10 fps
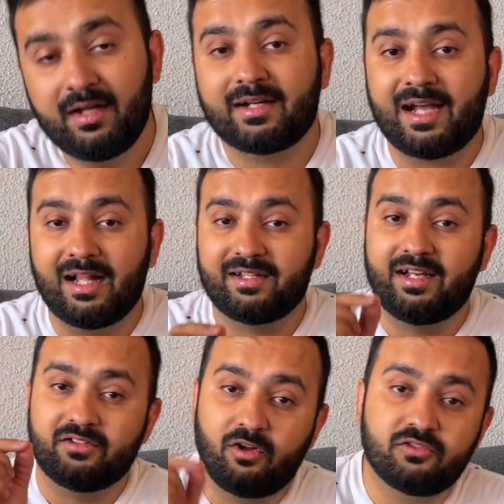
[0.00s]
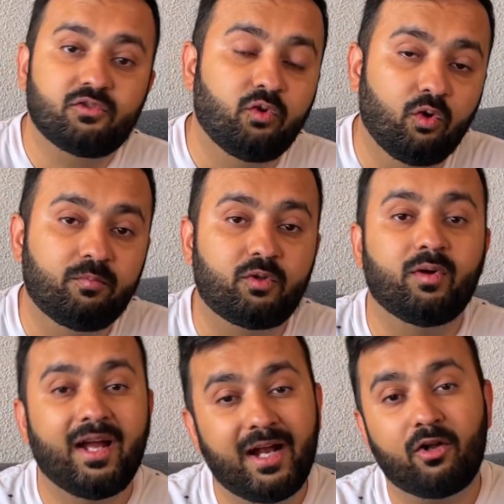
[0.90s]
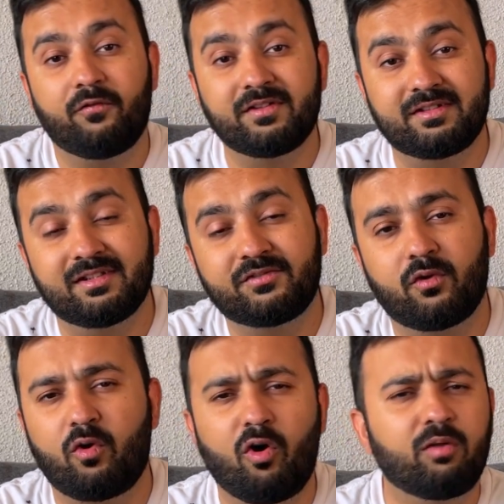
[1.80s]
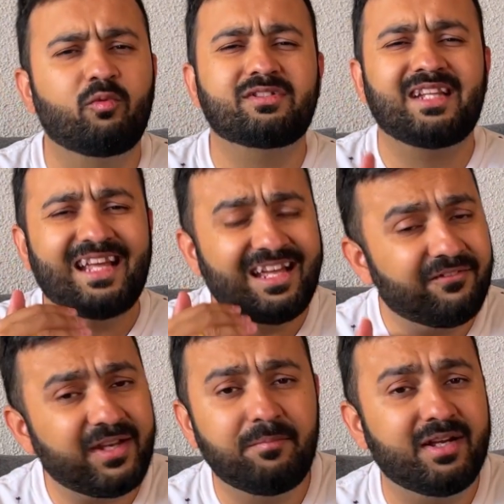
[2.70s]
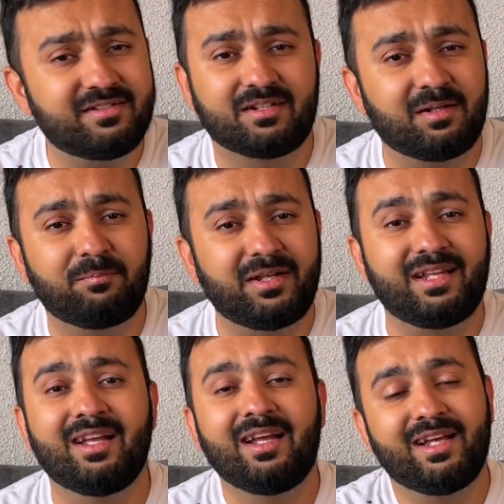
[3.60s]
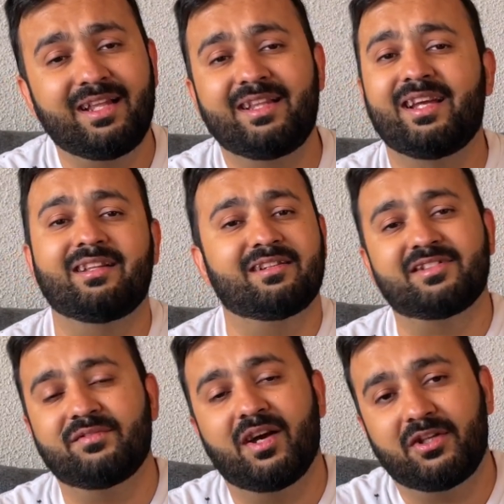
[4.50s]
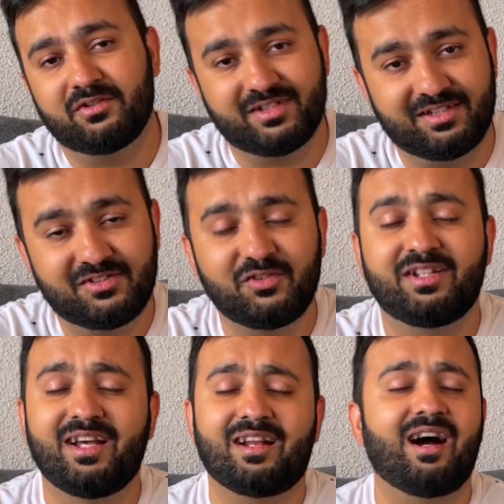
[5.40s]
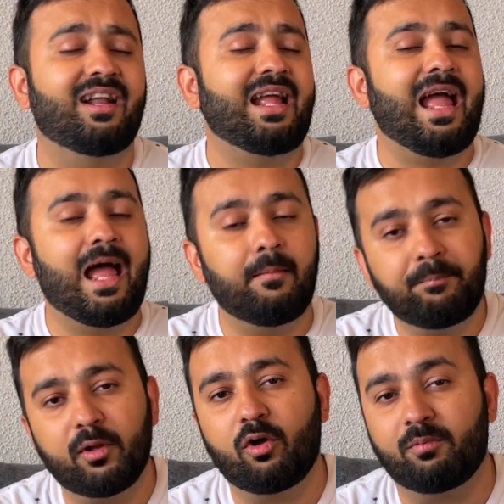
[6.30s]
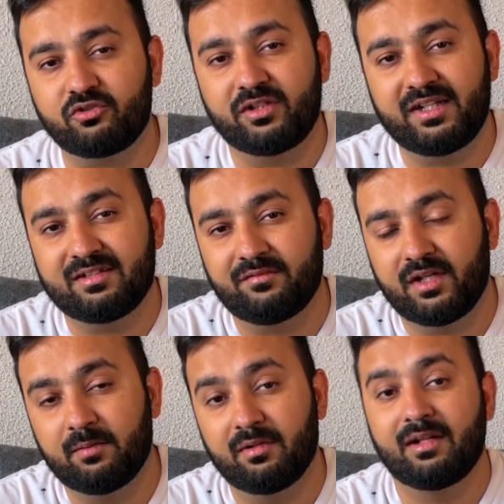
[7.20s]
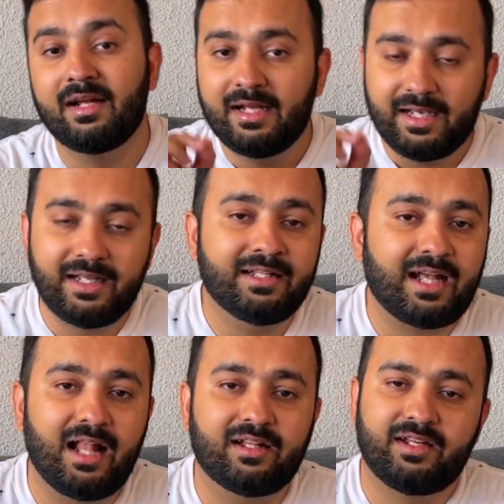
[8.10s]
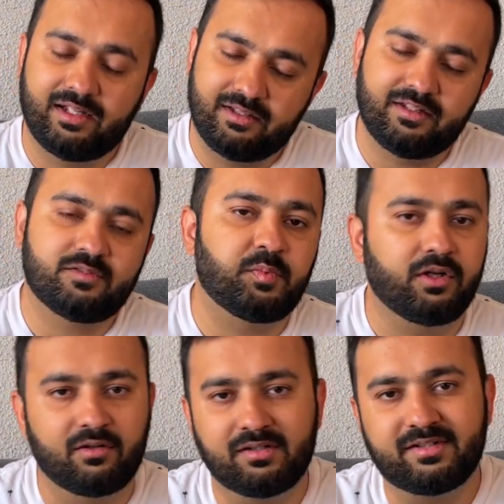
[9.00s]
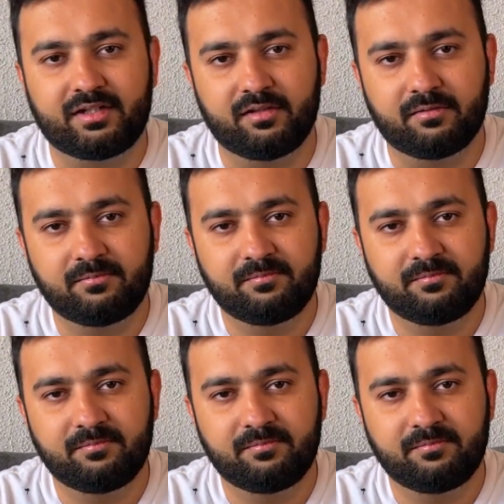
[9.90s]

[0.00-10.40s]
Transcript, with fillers: Calgary is also home to head offices for almost every major company in the energy value chain. So there are ample opportunities available in Calgary in this particular sector.